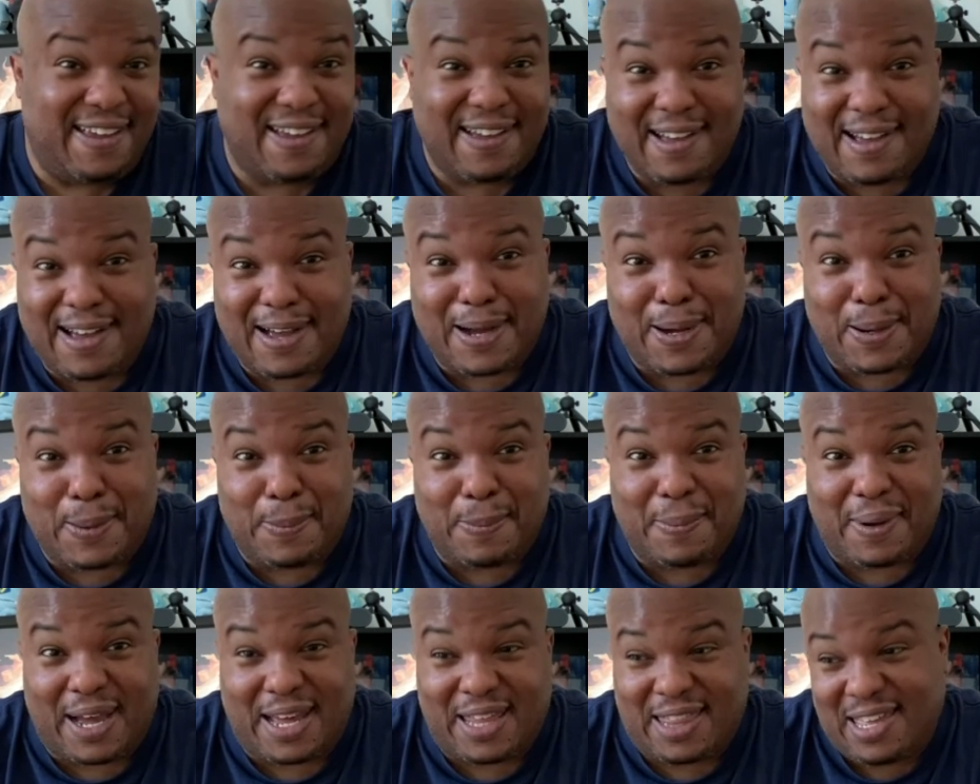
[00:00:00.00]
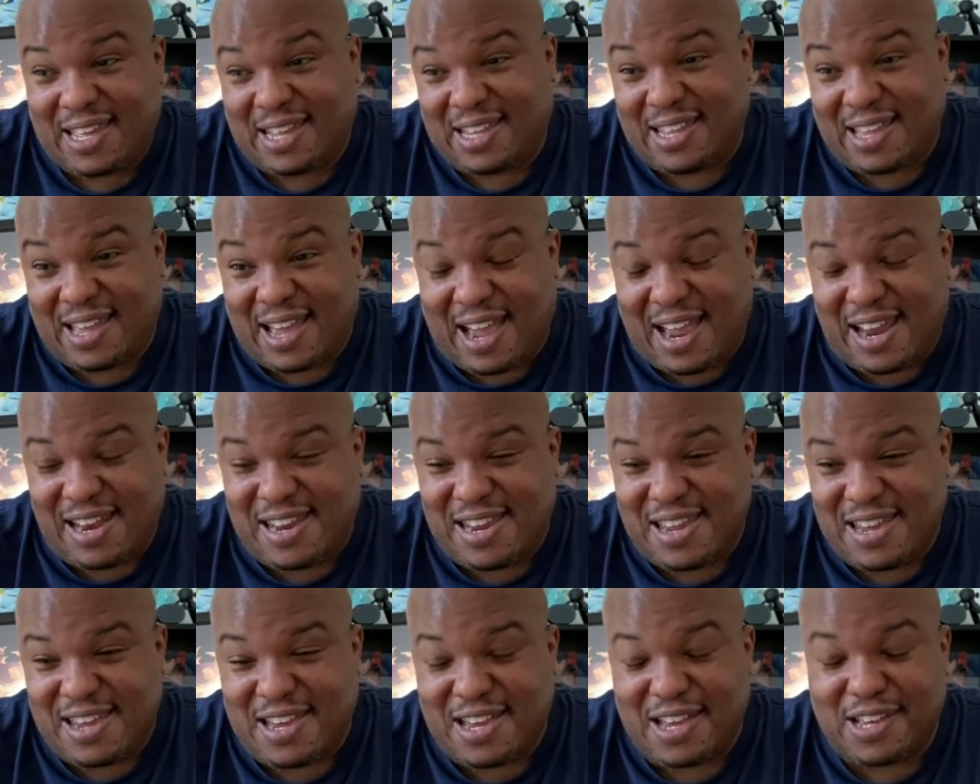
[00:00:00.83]
I think the
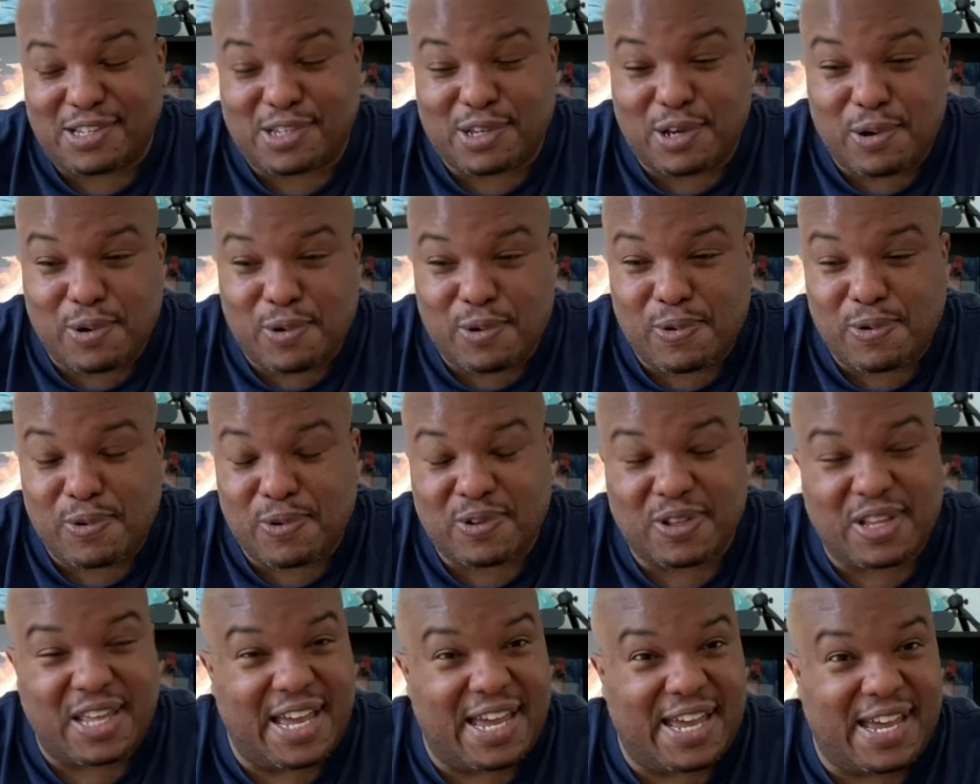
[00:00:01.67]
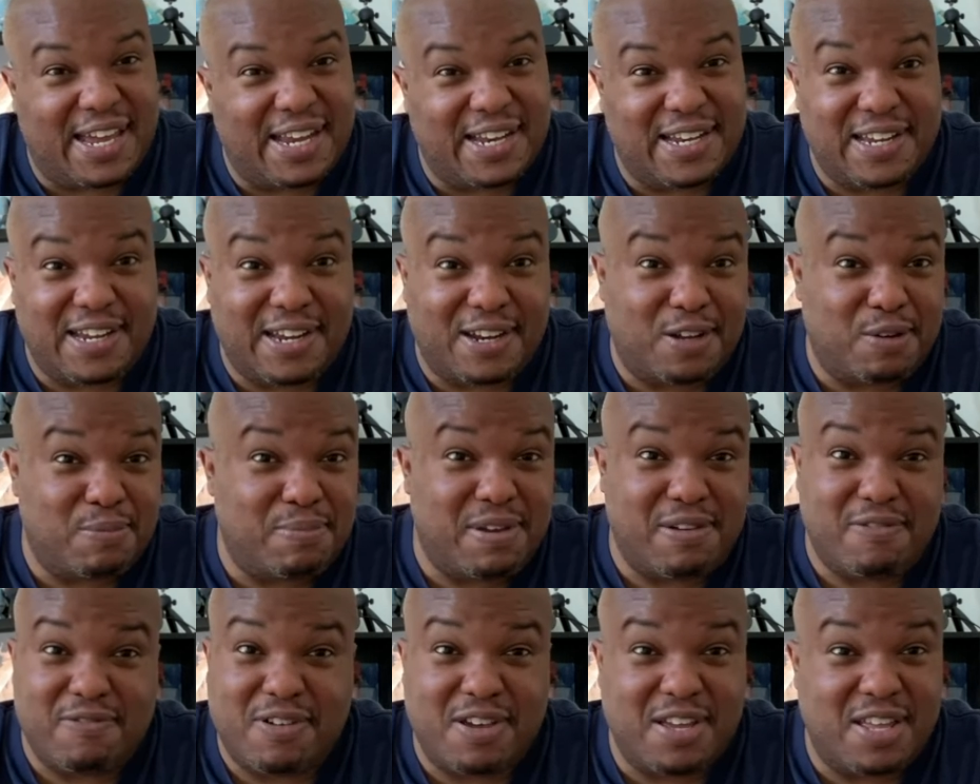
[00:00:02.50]
idea is cool, and it'll
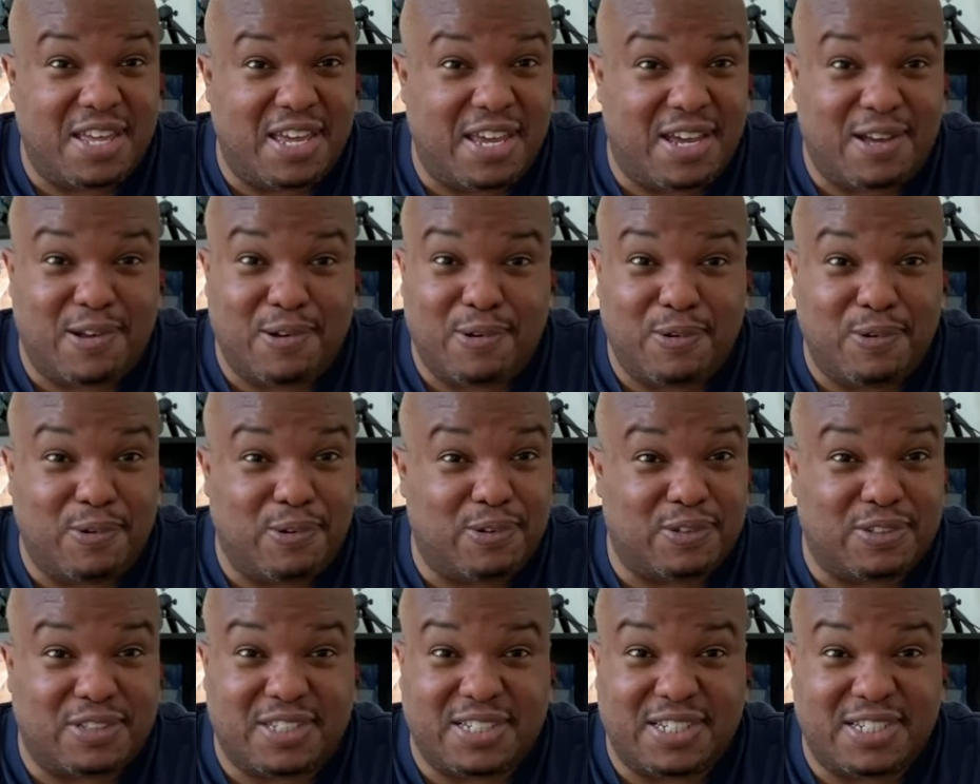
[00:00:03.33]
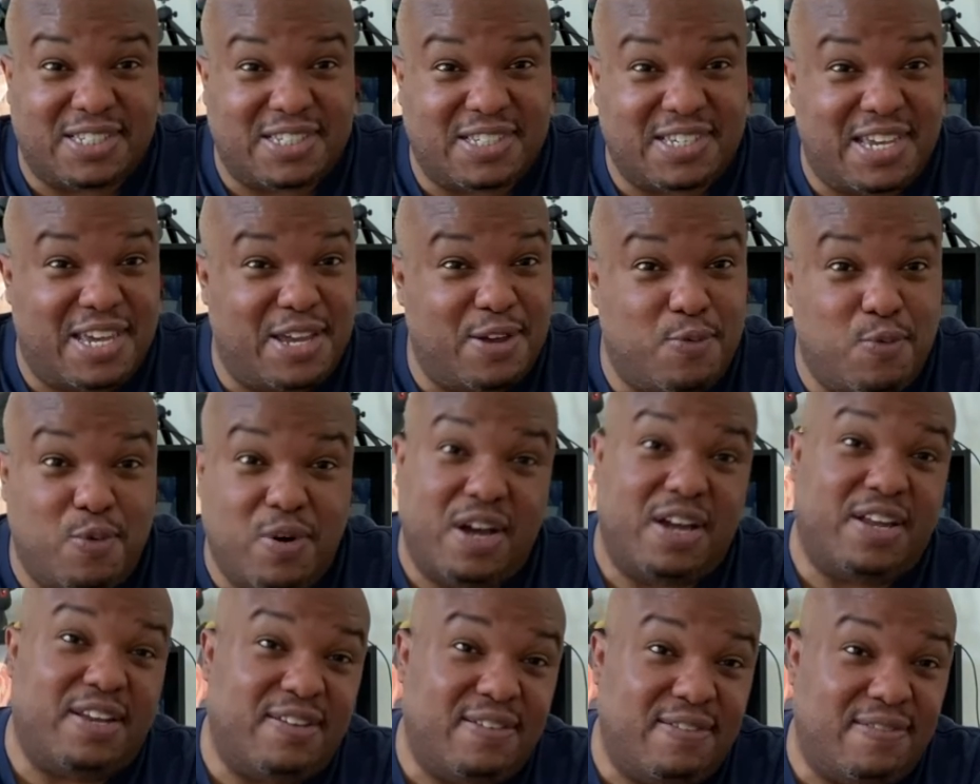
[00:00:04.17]
be really cool to see
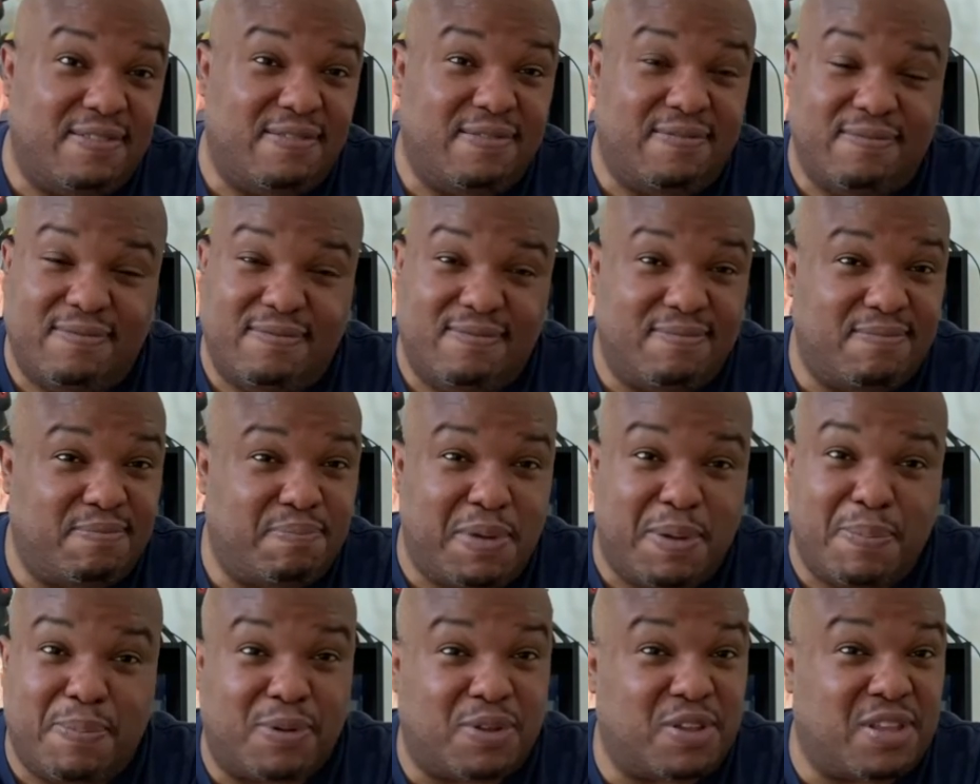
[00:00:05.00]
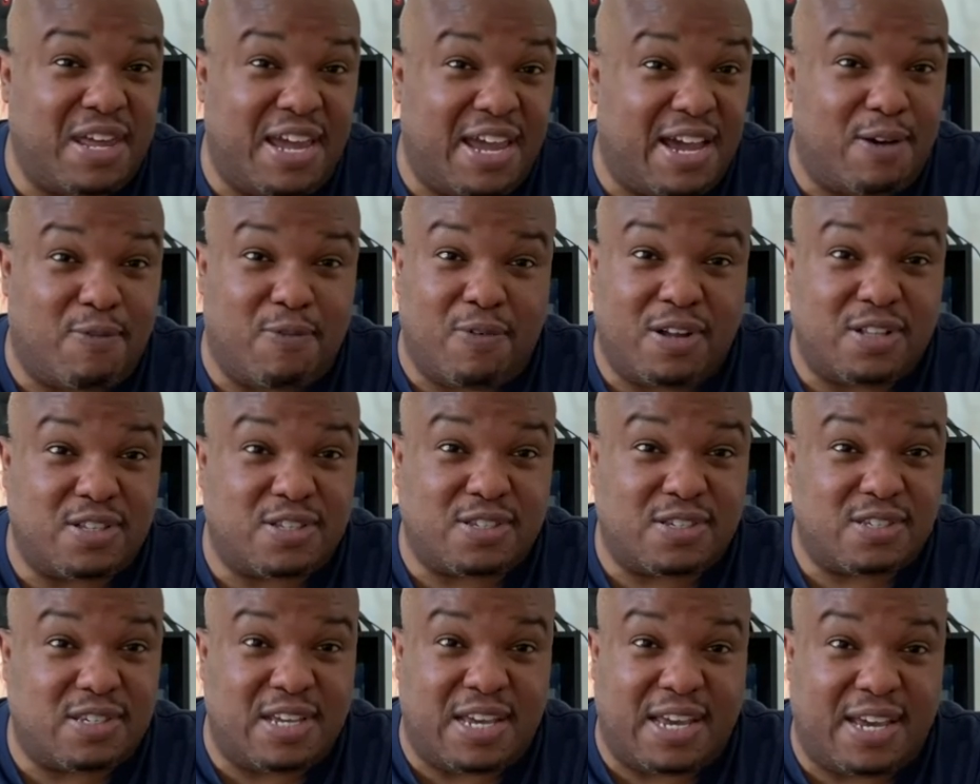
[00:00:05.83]
what people think
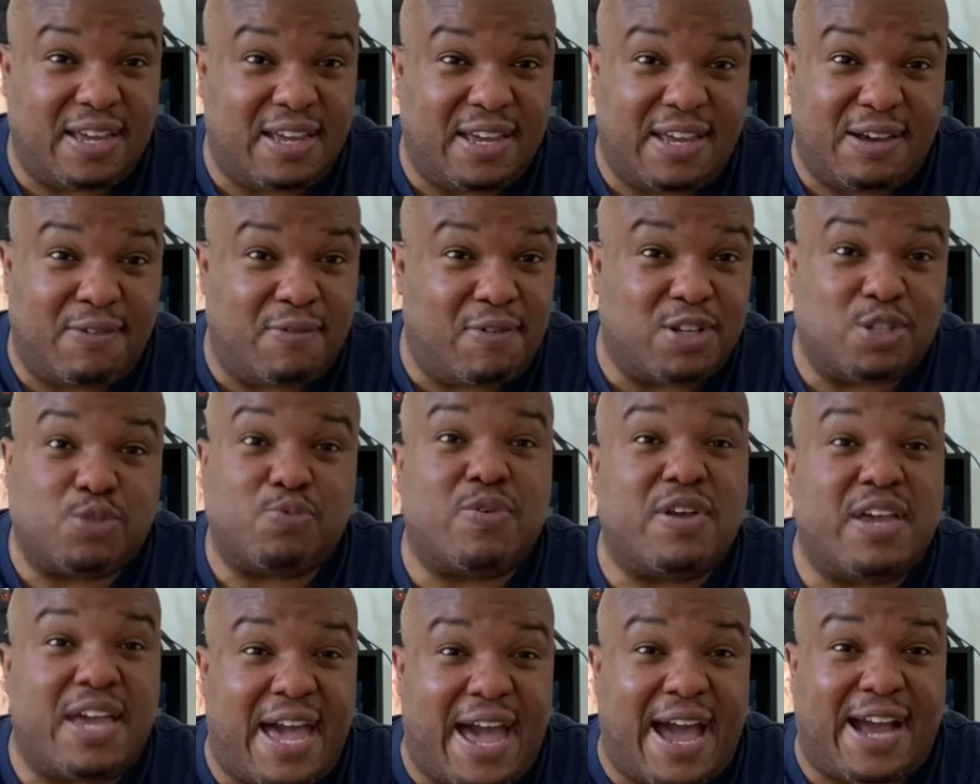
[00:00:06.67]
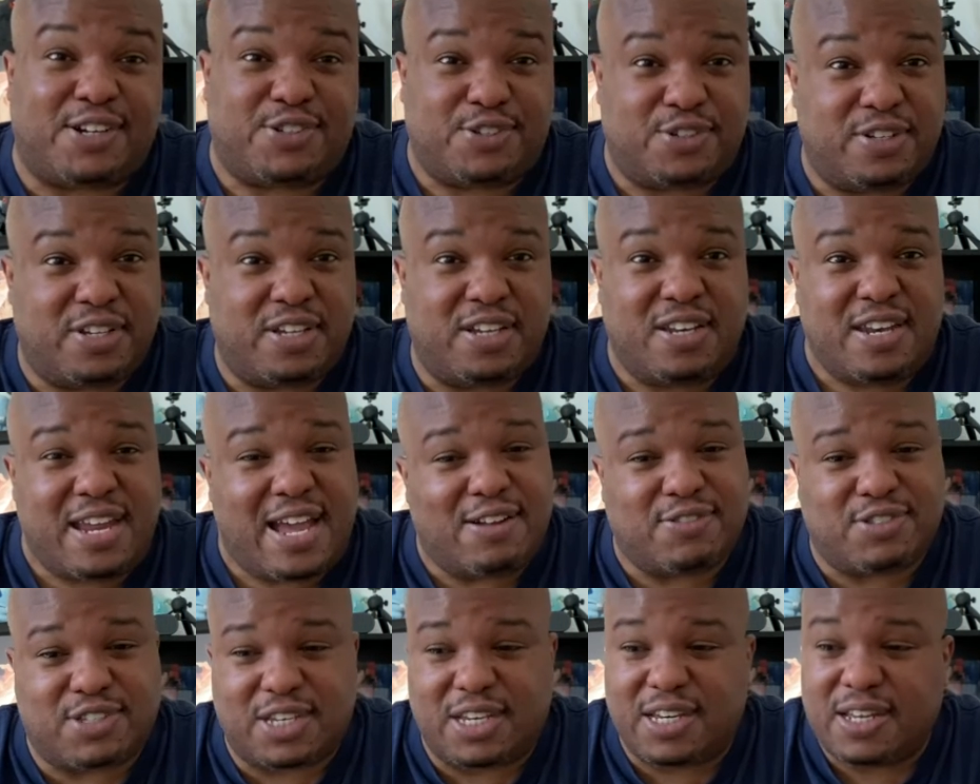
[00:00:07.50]
once we actually
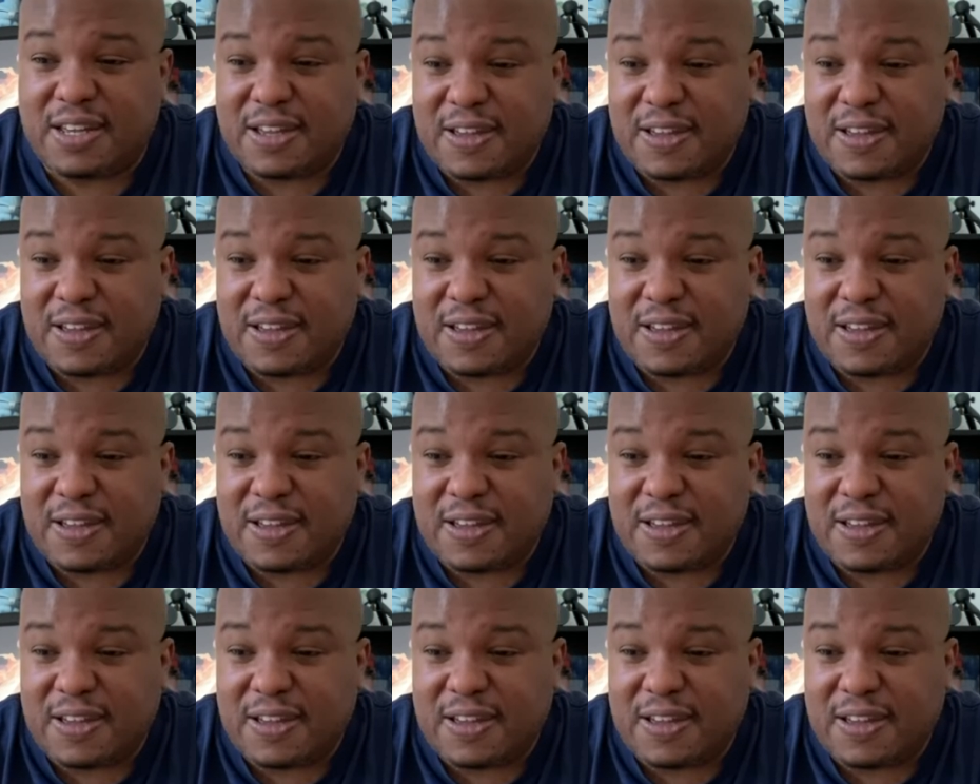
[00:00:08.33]
announce it.